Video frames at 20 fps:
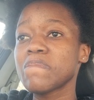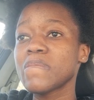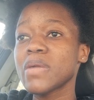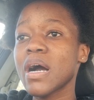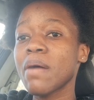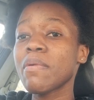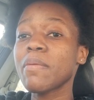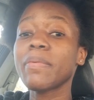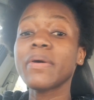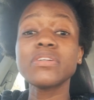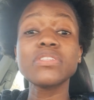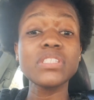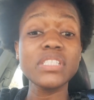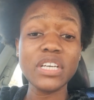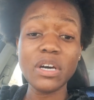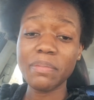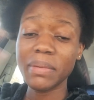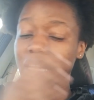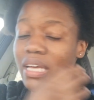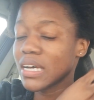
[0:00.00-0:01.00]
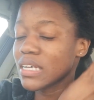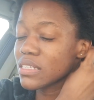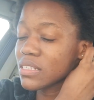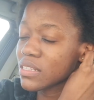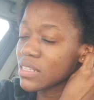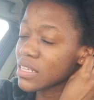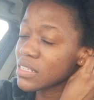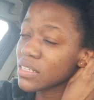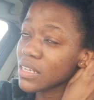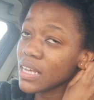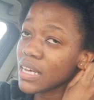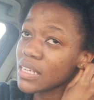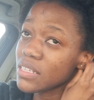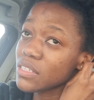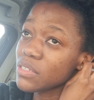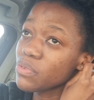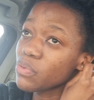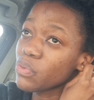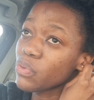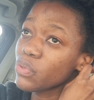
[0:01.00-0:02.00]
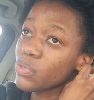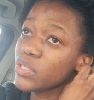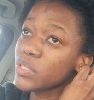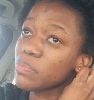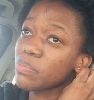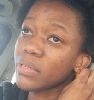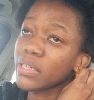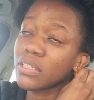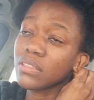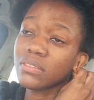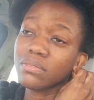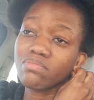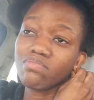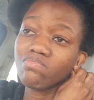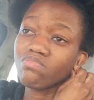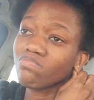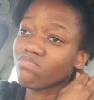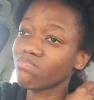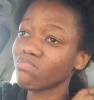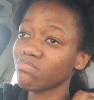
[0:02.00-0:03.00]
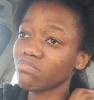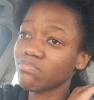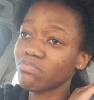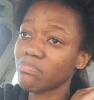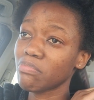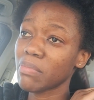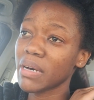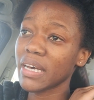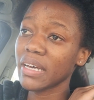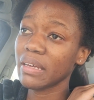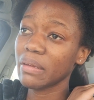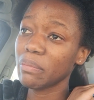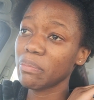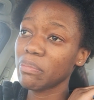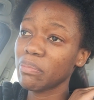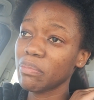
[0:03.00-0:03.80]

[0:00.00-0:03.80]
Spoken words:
I'm about to tell my cousin. There's a cousin who's been my